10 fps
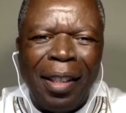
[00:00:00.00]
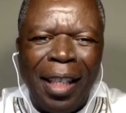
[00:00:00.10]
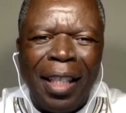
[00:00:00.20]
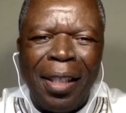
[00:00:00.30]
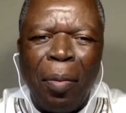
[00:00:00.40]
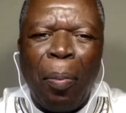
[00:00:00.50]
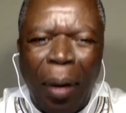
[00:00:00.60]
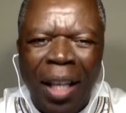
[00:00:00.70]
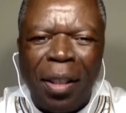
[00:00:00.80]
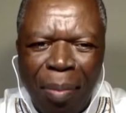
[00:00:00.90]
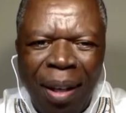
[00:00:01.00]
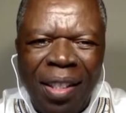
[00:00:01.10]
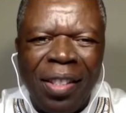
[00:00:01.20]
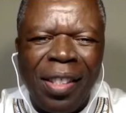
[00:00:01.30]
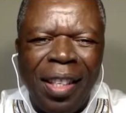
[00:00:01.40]

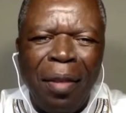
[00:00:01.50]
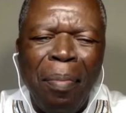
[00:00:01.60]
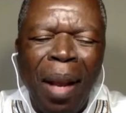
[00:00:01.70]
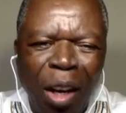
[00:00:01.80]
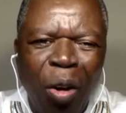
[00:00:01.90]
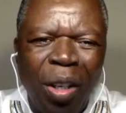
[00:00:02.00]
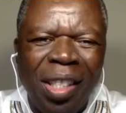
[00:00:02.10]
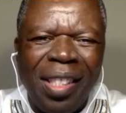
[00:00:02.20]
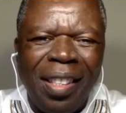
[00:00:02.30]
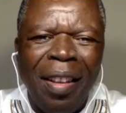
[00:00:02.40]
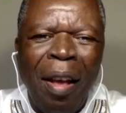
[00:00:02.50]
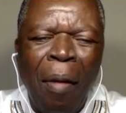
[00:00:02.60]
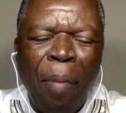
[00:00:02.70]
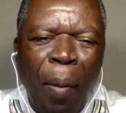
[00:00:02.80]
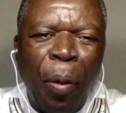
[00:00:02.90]
displacements in millions,
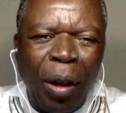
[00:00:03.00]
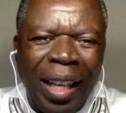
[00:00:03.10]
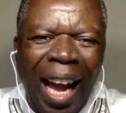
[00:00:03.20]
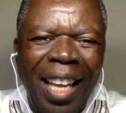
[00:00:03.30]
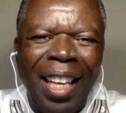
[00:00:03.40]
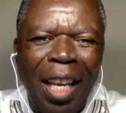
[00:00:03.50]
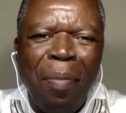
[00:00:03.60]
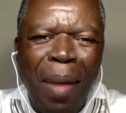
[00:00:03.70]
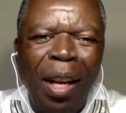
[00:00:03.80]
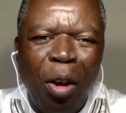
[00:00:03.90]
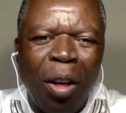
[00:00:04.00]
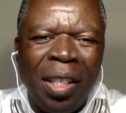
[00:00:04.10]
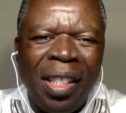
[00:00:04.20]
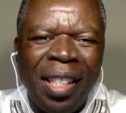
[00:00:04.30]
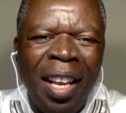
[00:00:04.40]
people dying in
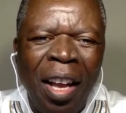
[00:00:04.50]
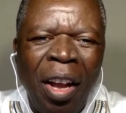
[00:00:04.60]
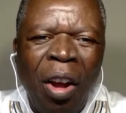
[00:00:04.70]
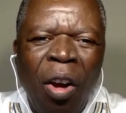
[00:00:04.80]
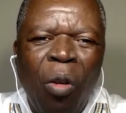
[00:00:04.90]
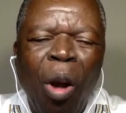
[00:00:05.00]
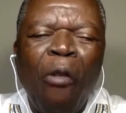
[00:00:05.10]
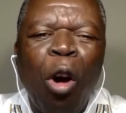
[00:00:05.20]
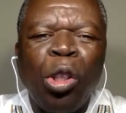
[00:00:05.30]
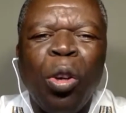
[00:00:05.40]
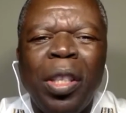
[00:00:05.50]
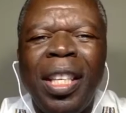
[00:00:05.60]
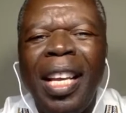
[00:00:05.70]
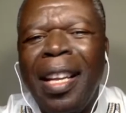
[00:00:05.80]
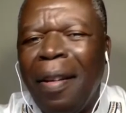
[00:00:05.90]
millions. We have also
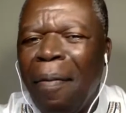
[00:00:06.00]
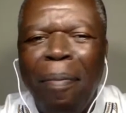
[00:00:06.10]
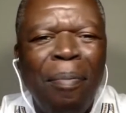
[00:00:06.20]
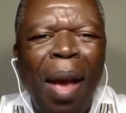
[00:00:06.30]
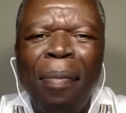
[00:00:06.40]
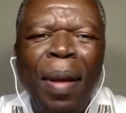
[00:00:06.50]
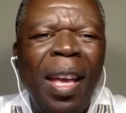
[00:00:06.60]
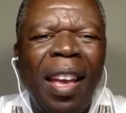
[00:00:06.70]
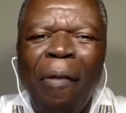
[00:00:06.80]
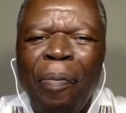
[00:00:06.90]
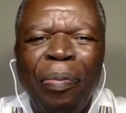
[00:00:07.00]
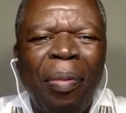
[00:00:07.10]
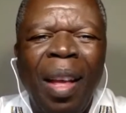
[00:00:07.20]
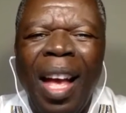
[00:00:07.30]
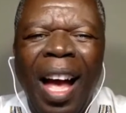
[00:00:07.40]
seen maybe
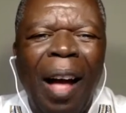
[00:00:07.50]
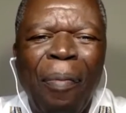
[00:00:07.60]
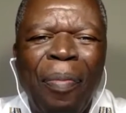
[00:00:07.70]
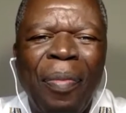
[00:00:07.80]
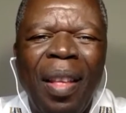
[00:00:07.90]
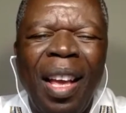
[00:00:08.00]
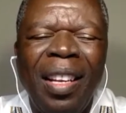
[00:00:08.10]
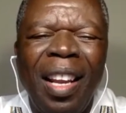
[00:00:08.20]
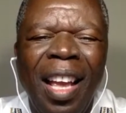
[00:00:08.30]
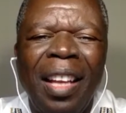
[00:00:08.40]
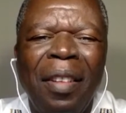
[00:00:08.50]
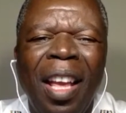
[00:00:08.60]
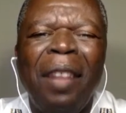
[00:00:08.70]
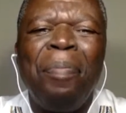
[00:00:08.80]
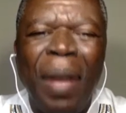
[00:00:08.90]

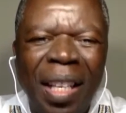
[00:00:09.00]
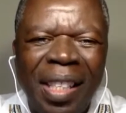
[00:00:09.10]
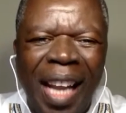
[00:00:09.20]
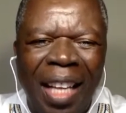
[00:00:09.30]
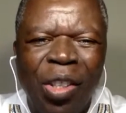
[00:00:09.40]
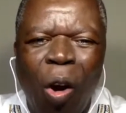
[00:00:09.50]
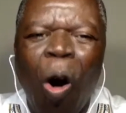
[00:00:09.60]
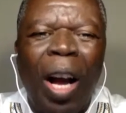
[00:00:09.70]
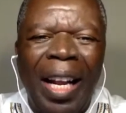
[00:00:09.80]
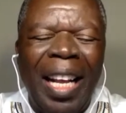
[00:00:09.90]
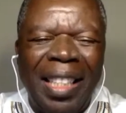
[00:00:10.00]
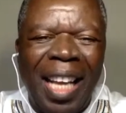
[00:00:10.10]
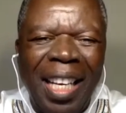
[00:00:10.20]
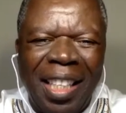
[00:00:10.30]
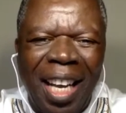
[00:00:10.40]
in business
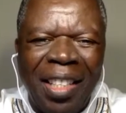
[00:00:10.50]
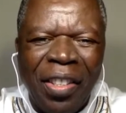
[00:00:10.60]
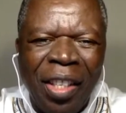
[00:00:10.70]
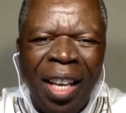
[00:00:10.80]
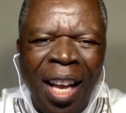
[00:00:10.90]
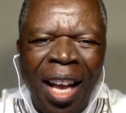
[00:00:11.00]
organizations